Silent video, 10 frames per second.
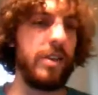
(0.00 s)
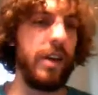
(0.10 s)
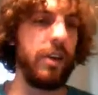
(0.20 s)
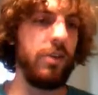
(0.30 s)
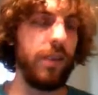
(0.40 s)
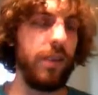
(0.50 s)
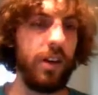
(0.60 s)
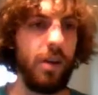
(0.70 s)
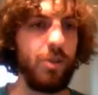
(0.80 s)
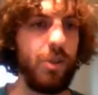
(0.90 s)
cycle, when it
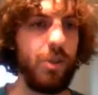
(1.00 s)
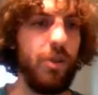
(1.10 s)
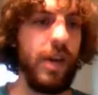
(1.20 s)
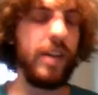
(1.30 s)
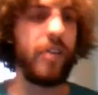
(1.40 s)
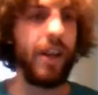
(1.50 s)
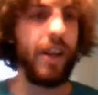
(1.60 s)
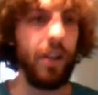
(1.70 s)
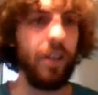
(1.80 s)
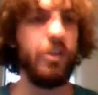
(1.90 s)
comes to that
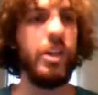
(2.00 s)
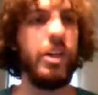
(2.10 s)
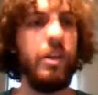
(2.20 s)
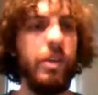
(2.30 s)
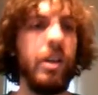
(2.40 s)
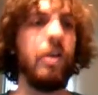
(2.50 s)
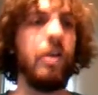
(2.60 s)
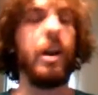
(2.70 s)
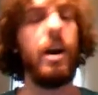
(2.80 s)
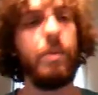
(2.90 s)
cycle of GDP
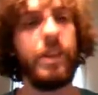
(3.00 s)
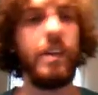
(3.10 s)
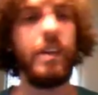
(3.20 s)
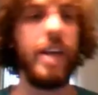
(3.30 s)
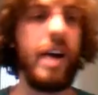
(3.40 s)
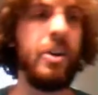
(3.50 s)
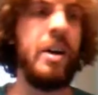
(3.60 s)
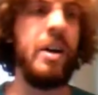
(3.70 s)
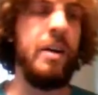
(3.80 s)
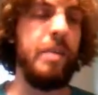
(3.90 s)
going up and then down.
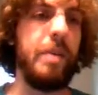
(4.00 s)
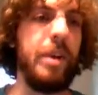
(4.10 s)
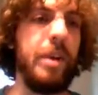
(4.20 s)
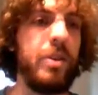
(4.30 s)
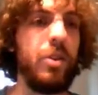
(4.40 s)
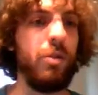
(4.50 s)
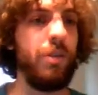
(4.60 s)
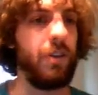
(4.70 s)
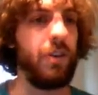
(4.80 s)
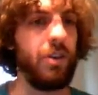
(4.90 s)
It also
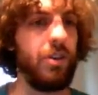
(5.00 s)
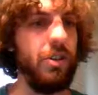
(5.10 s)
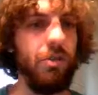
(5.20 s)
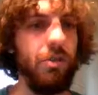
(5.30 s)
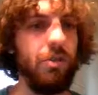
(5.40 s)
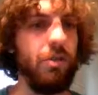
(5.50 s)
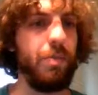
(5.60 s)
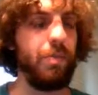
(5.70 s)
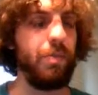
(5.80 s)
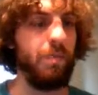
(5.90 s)
refers to
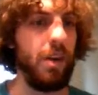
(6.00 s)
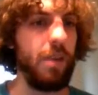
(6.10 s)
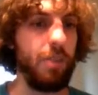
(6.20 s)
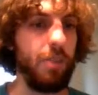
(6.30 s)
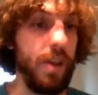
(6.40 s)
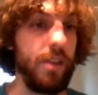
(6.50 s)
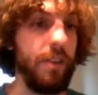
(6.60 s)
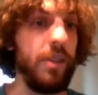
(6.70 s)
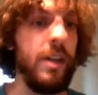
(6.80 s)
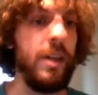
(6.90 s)
price
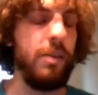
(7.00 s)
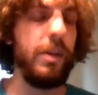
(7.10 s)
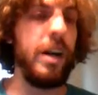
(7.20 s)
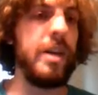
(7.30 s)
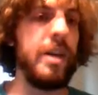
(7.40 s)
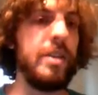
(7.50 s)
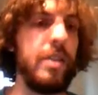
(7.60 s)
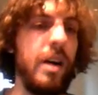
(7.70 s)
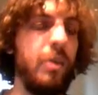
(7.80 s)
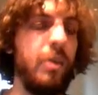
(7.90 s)
level, because
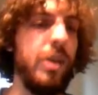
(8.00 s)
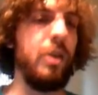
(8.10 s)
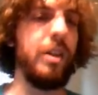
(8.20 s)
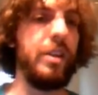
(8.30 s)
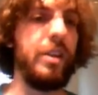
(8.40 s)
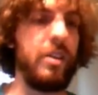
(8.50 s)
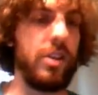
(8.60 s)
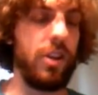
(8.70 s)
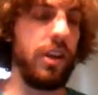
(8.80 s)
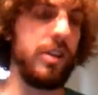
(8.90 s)
we know that there is
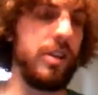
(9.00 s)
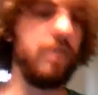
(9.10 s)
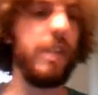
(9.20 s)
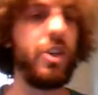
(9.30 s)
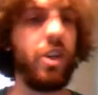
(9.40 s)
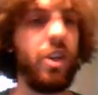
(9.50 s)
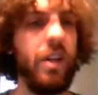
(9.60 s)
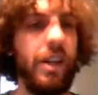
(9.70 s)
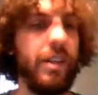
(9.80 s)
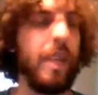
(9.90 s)
such a thing as inflation
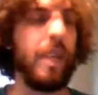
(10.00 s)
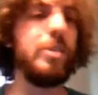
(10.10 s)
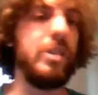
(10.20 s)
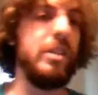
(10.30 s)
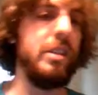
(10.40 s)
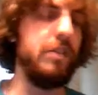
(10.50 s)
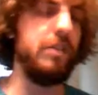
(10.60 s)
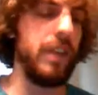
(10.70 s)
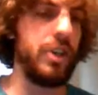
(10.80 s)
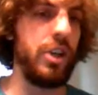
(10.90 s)
and its opposite,
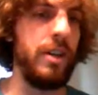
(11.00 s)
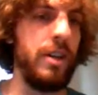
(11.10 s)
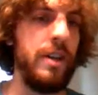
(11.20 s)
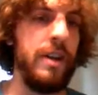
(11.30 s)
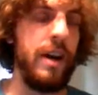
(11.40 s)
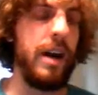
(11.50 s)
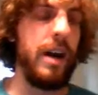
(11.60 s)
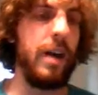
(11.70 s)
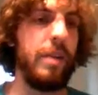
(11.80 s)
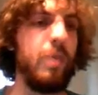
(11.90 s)
deflation.
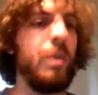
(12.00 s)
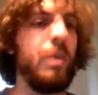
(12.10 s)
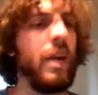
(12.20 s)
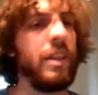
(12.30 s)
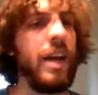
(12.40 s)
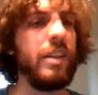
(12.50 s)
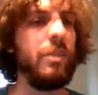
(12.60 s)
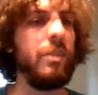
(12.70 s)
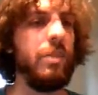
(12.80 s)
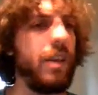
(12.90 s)
And we want that
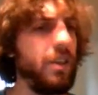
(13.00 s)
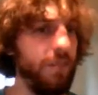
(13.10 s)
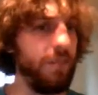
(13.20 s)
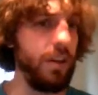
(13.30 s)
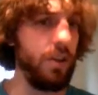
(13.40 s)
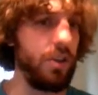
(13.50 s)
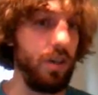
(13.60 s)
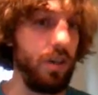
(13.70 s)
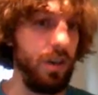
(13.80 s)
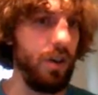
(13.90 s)
to be relatively close
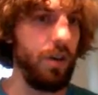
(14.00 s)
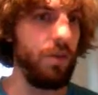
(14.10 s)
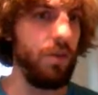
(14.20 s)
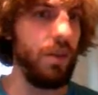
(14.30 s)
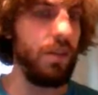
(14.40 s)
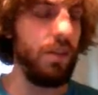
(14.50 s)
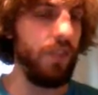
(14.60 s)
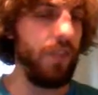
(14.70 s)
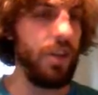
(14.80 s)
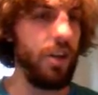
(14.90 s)
to zero. We don't want
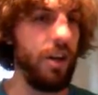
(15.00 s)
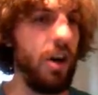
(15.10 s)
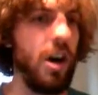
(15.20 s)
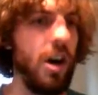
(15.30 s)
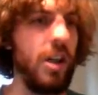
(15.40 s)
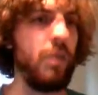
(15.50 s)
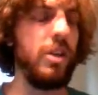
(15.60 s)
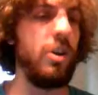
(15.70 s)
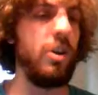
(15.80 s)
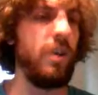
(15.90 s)
deflation at all, and
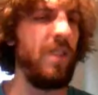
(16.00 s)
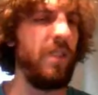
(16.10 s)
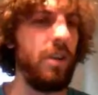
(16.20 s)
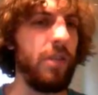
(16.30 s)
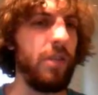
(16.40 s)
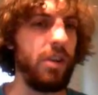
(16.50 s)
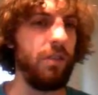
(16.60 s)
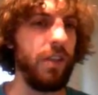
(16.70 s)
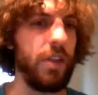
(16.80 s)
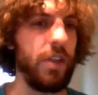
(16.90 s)
we don't want very much
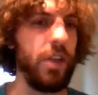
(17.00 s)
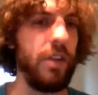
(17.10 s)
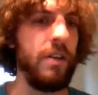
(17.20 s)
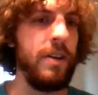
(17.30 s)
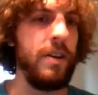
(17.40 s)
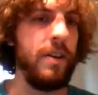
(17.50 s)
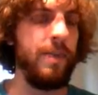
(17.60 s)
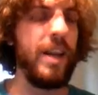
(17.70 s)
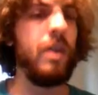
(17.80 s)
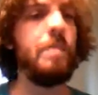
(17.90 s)
inflation.
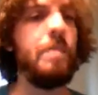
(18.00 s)
Now,